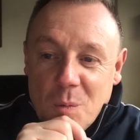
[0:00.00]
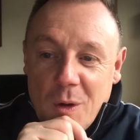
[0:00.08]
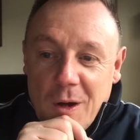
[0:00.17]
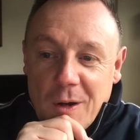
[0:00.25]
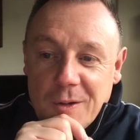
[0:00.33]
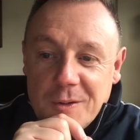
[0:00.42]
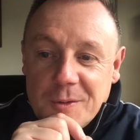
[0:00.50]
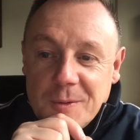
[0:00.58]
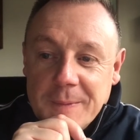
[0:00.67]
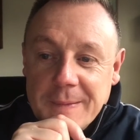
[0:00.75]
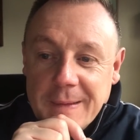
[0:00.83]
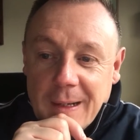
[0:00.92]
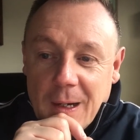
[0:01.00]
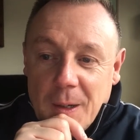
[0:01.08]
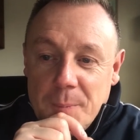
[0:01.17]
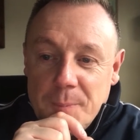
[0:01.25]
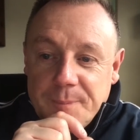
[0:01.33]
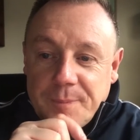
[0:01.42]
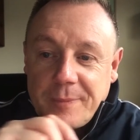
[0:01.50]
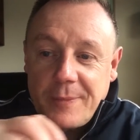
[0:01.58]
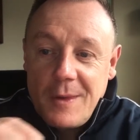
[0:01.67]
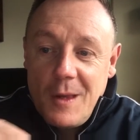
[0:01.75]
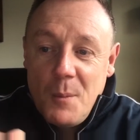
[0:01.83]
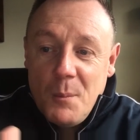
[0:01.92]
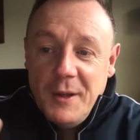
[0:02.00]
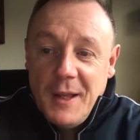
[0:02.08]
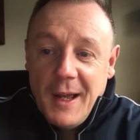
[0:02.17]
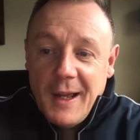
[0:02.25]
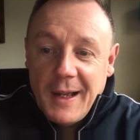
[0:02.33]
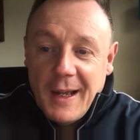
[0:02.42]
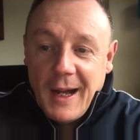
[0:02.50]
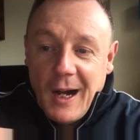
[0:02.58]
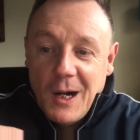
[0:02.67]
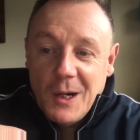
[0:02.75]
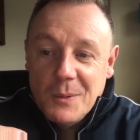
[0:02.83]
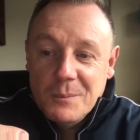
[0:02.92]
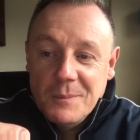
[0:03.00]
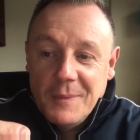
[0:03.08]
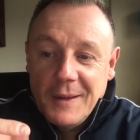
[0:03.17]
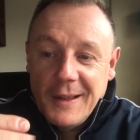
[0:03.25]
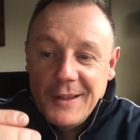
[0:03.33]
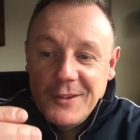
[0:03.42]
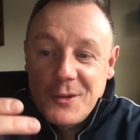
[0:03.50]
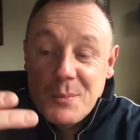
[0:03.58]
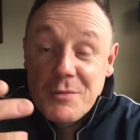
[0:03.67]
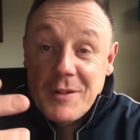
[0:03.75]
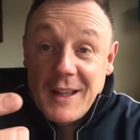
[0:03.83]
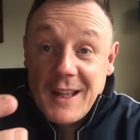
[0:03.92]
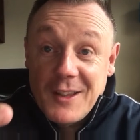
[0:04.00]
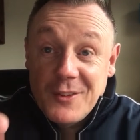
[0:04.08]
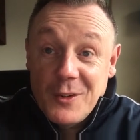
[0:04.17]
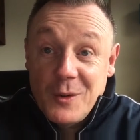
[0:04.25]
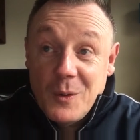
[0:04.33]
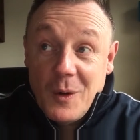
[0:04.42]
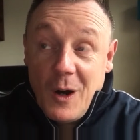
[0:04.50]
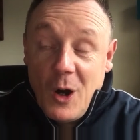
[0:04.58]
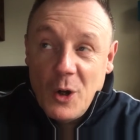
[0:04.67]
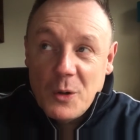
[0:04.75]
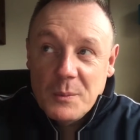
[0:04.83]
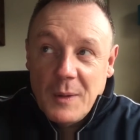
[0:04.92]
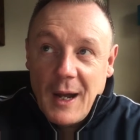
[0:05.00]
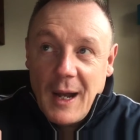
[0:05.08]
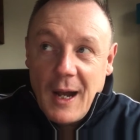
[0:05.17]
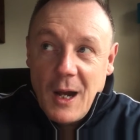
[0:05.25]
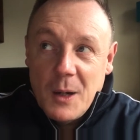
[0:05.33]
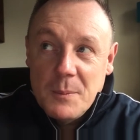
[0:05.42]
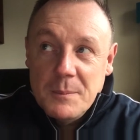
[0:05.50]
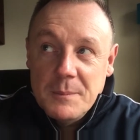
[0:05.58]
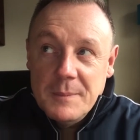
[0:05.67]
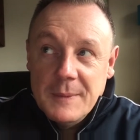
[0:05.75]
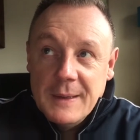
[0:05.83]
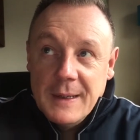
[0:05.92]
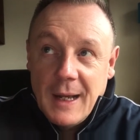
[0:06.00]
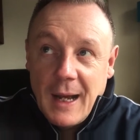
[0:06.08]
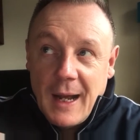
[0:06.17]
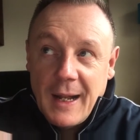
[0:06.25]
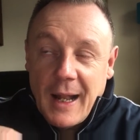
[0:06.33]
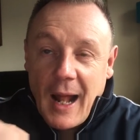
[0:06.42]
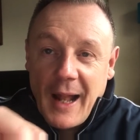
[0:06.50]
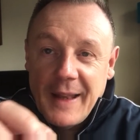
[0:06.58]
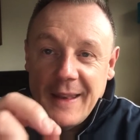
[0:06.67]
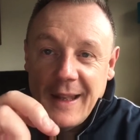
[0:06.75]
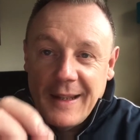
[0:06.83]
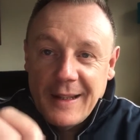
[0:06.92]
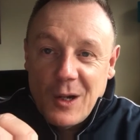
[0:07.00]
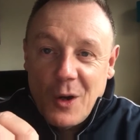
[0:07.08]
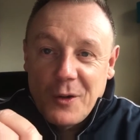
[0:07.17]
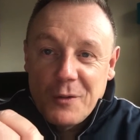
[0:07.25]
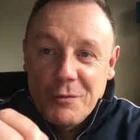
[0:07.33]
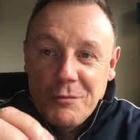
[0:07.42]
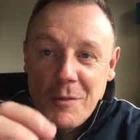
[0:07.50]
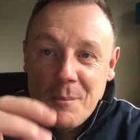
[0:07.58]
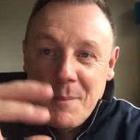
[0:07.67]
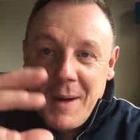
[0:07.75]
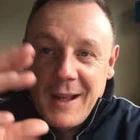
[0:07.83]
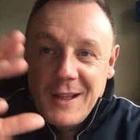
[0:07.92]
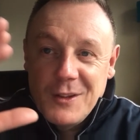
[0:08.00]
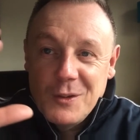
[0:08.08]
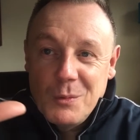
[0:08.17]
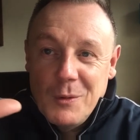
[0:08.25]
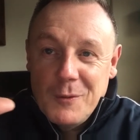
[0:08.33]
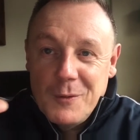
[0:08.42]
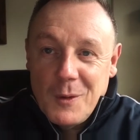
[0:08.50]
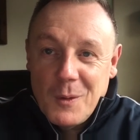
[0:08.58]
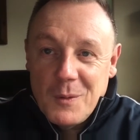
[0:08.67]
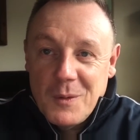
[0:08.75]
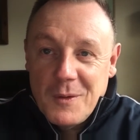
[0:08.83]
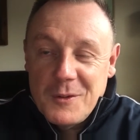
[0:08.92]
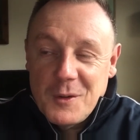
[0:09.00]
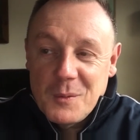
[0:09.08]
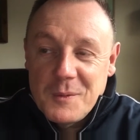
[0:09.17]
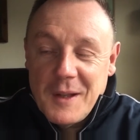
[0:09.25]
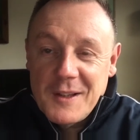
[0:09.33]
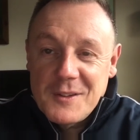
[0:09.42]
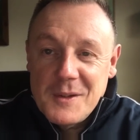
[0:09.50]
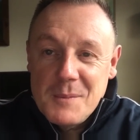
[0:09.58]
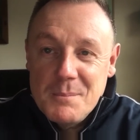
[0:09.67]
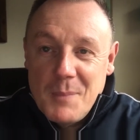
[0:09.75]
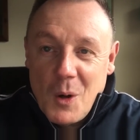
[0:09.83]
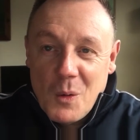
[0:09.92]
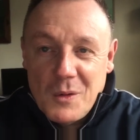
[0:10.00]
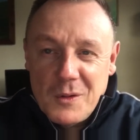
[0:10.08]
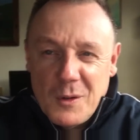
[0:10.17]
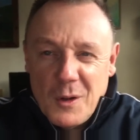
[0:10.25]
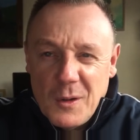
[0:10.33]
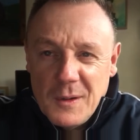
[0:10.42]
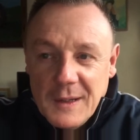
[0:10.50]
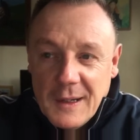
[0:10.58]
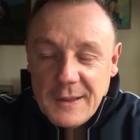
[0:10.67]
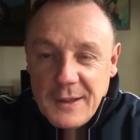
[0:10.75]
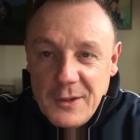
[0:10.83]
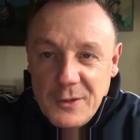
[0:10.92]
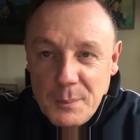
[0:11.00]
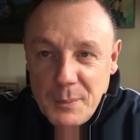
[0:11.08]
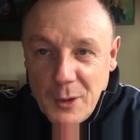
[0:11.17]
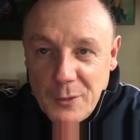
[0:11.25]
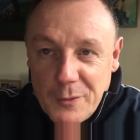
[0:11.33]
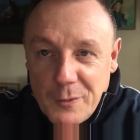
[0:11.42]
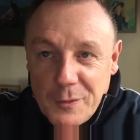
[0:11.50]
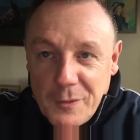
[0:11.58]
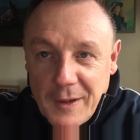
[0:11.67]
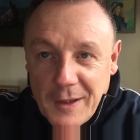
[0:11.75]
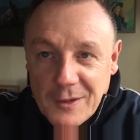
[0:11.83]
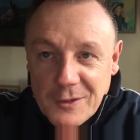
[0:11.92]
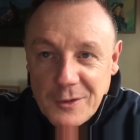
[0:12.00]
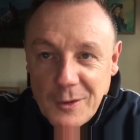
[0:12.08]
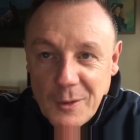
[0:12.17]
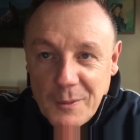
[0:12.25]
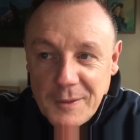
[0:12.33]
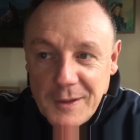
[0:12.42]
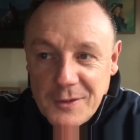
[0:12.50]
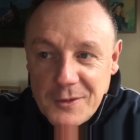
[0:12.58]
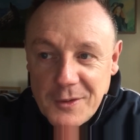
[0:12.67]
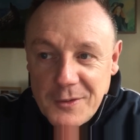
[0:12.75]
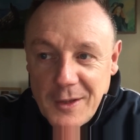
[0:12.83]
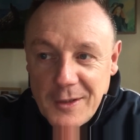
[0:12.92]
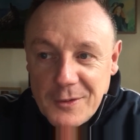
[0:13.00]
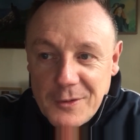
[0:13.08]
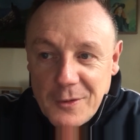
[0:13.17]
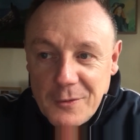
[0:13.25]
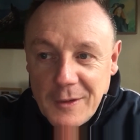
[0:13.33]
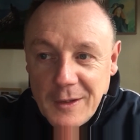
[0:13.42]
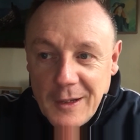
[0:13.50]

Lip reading: works. But yeah, is to bring it into your home, and then it kind of remains with you till next Imbolc. You know, these are beautiful things, you know, and it's the sense of,